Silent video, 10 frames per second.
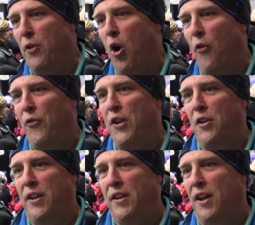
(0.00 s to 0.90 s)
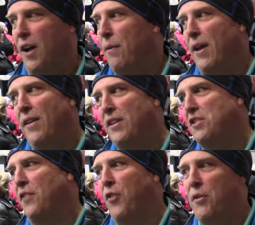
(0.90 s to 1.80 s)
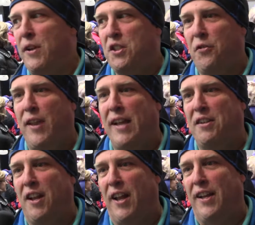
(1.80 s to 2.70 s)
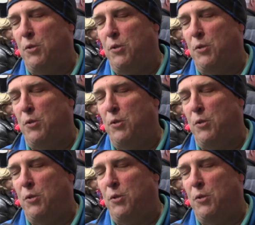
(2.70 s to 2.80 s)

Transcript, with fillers: of the whole field, and uh, this is a fundraiser for that tonight.